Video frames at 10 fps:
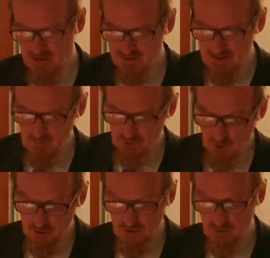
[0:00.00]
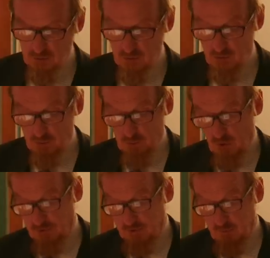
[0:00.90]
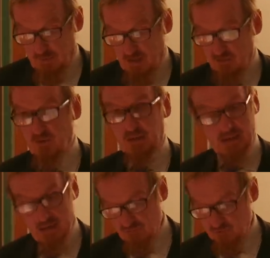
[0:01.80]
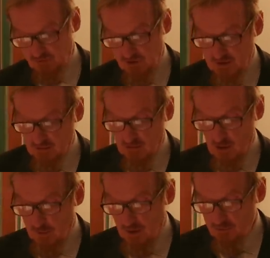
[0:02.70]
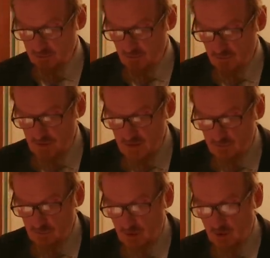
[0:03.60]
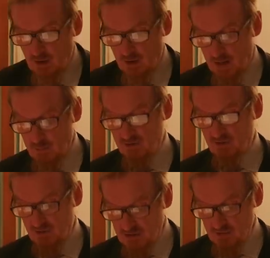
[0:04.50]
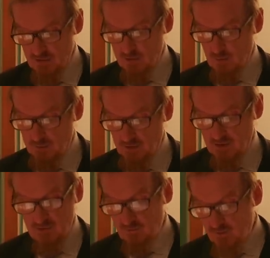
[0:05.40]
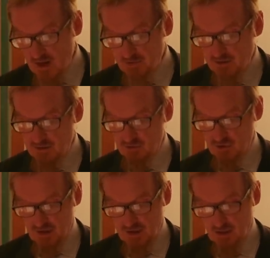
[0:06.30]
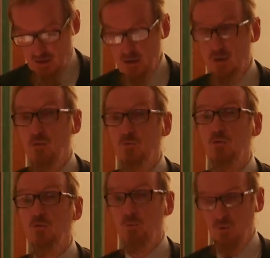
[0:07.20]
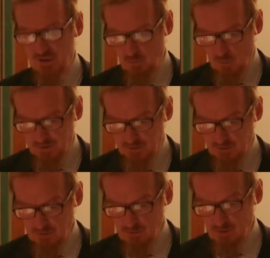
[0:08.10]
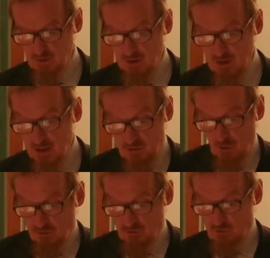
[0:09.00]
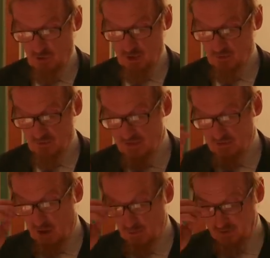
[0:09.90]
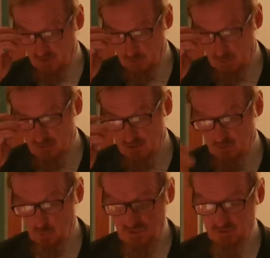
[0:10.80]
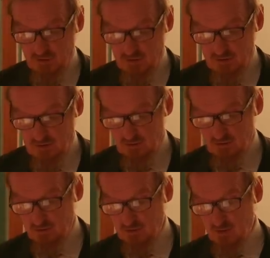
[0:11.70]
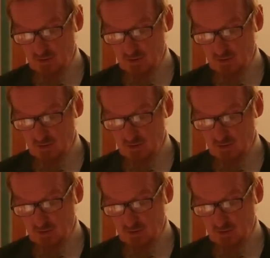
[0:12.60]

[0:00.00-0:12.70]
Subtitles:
And yet Morocco, whose monarch bears the caliphal title Commander of the Faithful, and which states that it applies a variant of Sharia through the Mudawwana Code, is not described as Islamist by most Western discussants,